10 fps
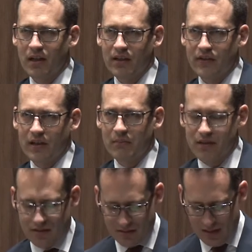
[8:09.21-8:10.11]
policy
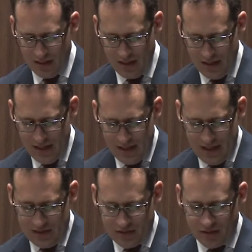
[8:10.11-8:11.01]
ambitions
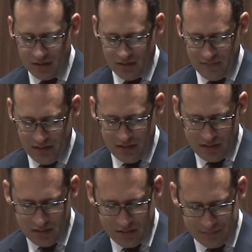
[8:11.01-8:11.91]
is currently very
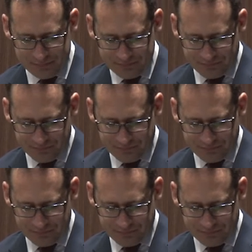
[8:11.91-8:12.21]
large.